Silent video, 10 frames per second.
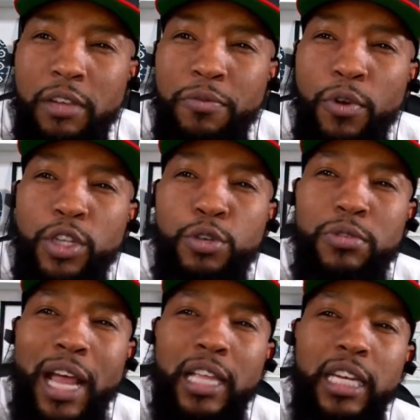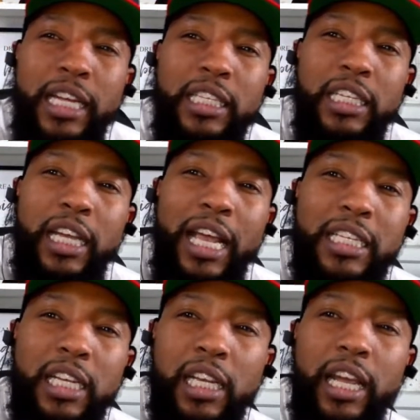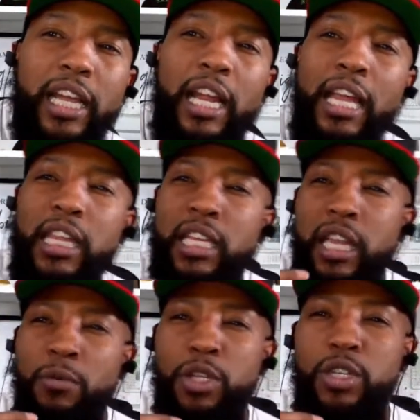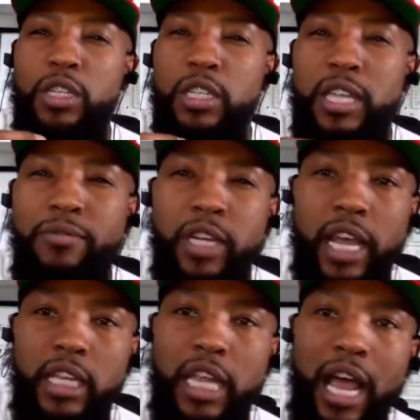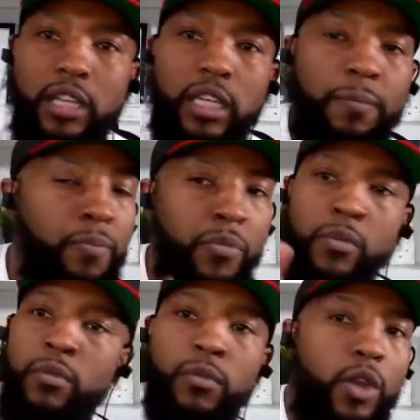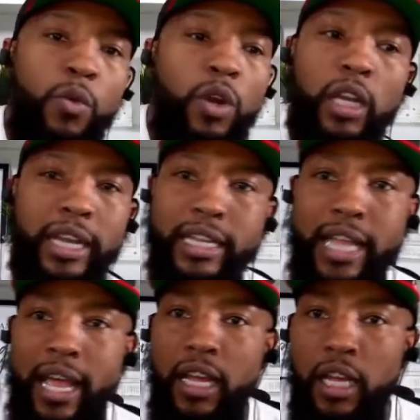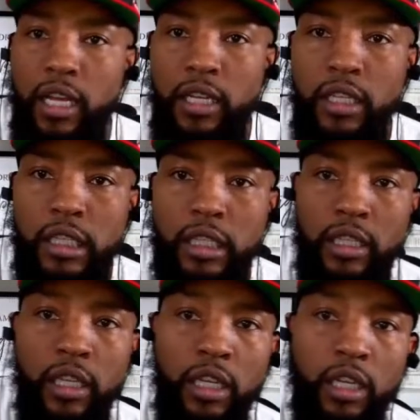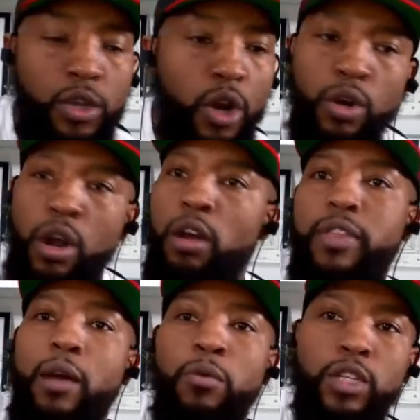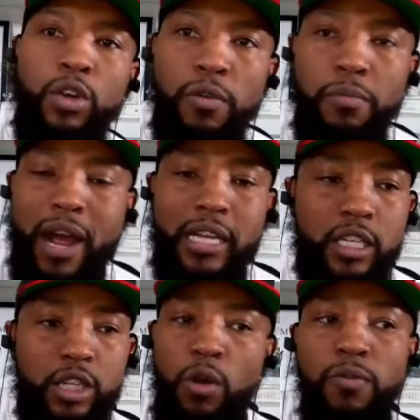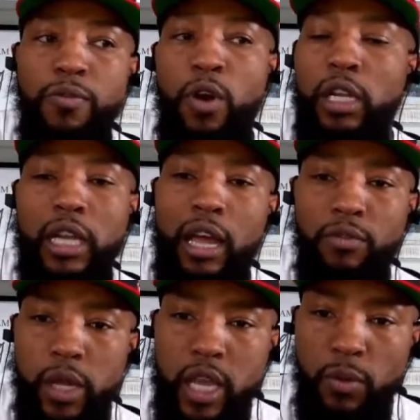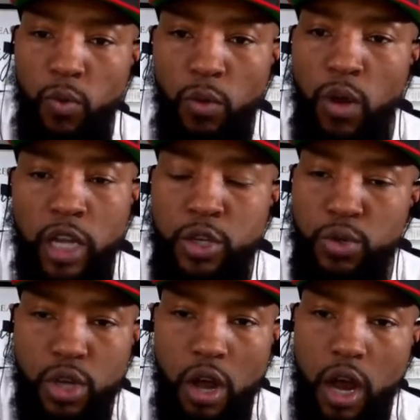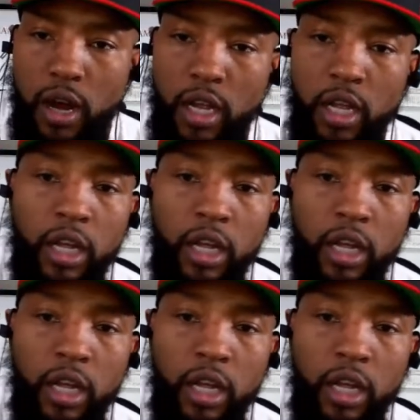looking for a 2018 Escalade. I think they were 78,000. You want to look at that. You don't know if that one's overpriced. Don't fall in love with one used car.